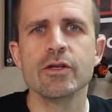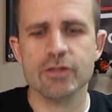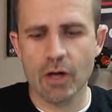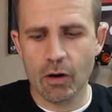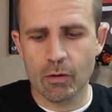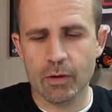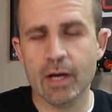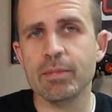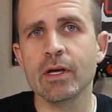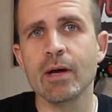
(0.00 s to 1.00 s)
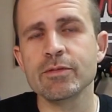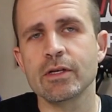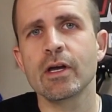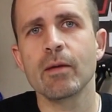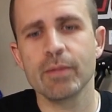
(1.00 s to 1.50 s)
So it
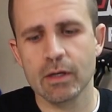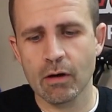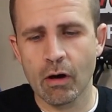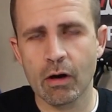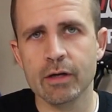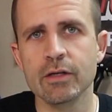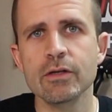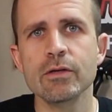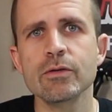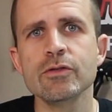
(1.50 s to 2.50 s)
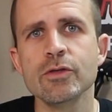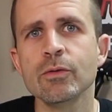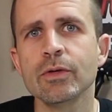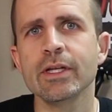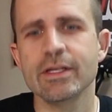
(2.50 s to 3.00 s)
becomes incumbent on you
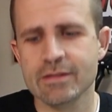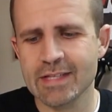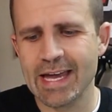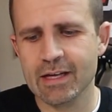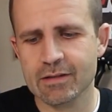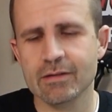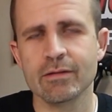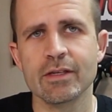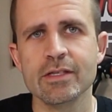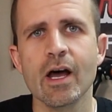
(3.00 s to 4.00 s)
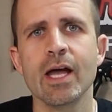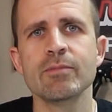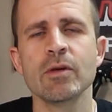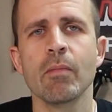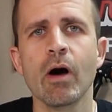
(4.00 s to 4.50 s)
to really take the
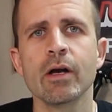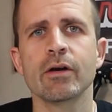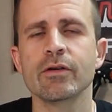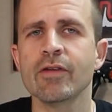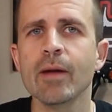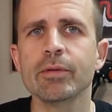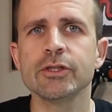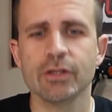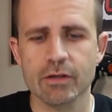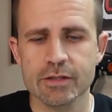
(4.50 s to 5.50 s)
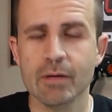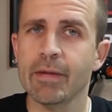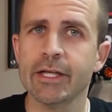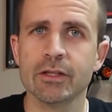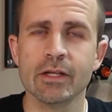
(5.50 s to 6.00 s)
time to monitor temperatures
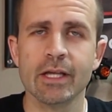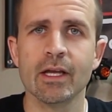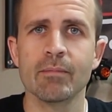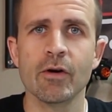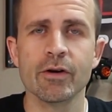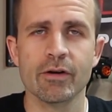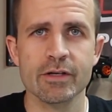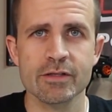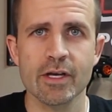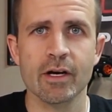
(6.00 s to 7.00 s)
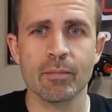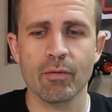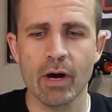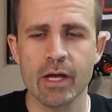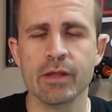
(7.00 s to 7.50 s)
and make sure that that motor is set
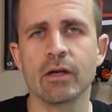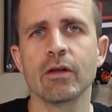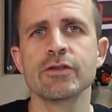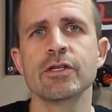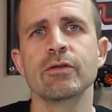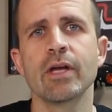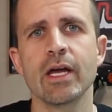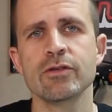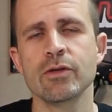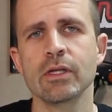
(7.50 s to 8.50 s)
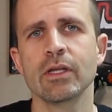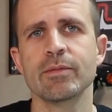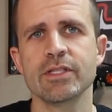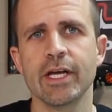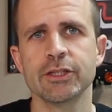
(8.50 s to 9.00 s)
up right. The closer you get to the
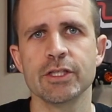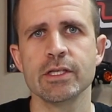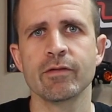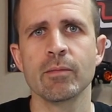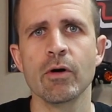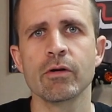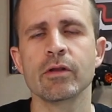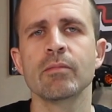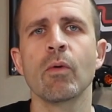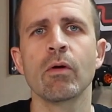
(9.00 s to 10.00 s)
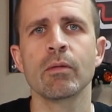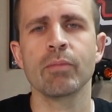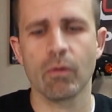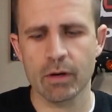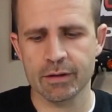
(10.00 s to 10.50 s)
limitations of a motor, the more
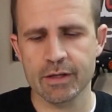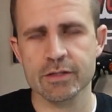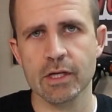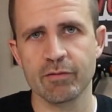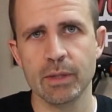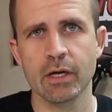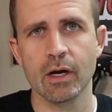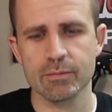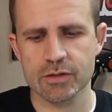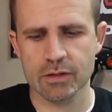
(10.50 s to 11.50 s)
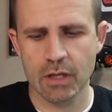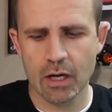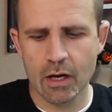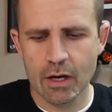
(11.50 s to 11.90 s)
important this stuff becomes.